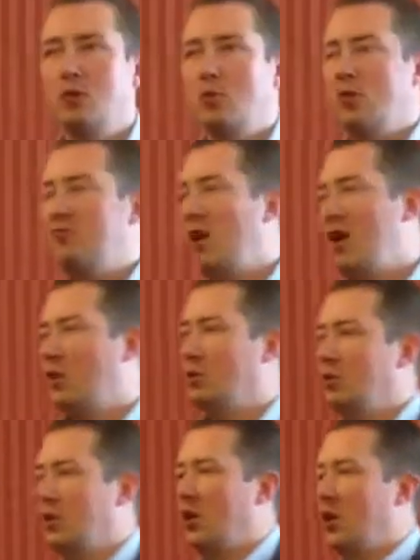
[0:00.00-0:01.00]
We write
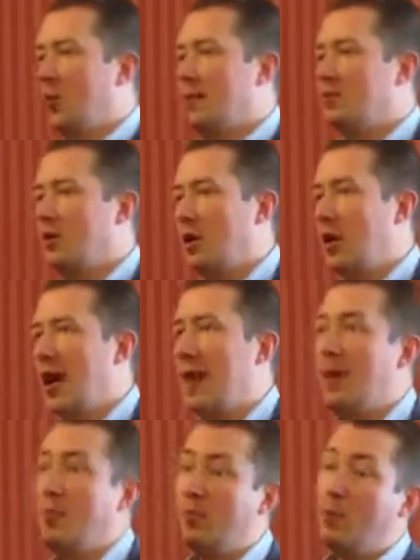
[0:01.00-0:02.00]
content on our website
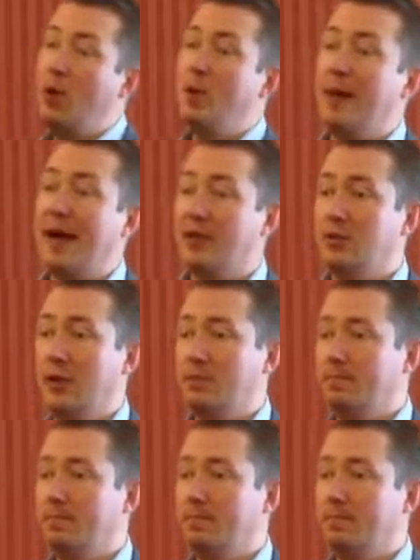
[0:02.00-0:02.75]
and then we point back to it.